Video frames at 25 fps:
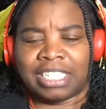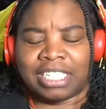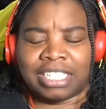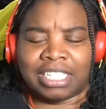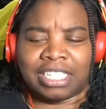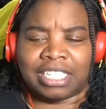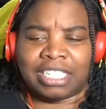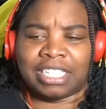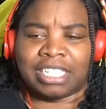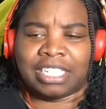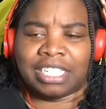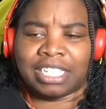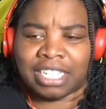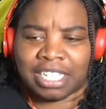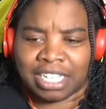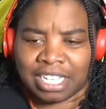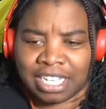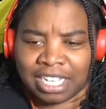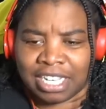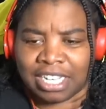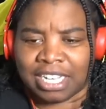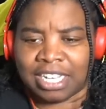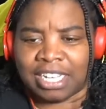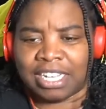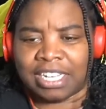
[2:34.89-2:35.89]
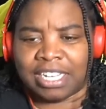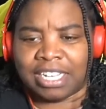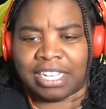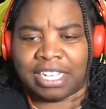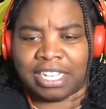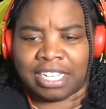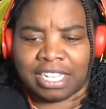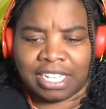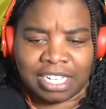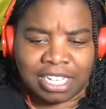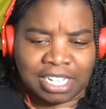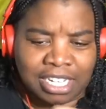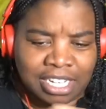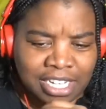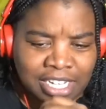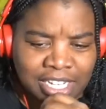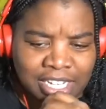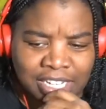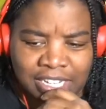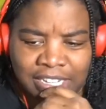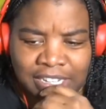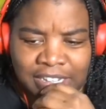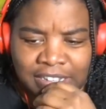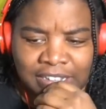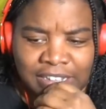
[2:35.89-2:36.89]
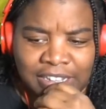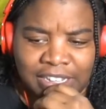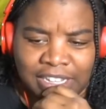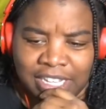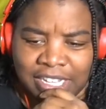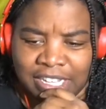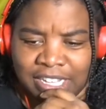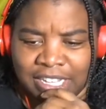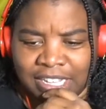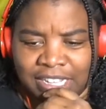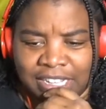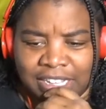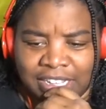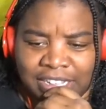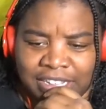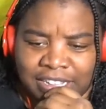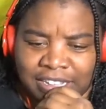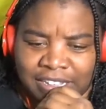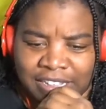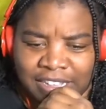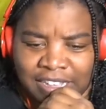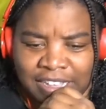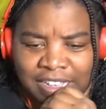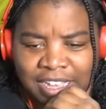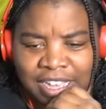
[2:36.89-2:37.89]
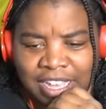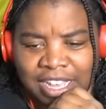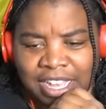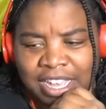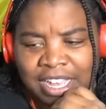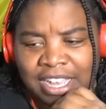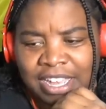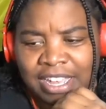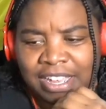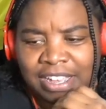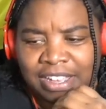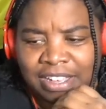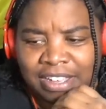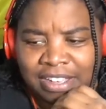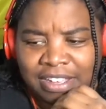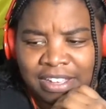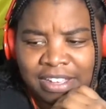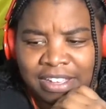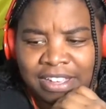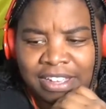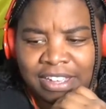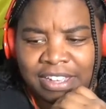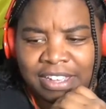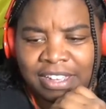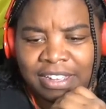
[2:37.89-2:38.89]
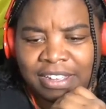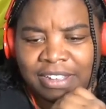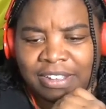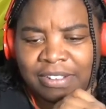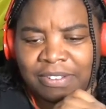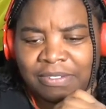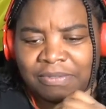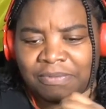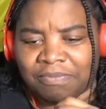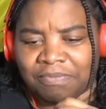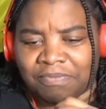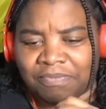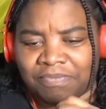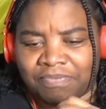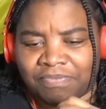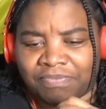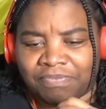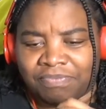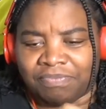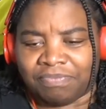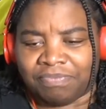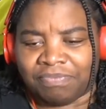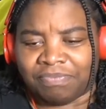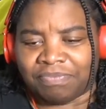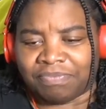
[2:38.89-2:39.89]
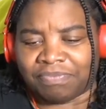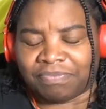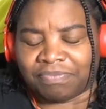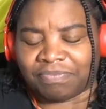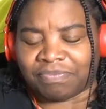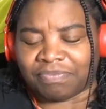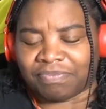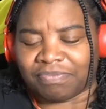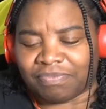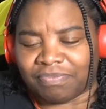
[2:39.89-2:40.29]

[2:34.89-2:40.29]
(not speaking)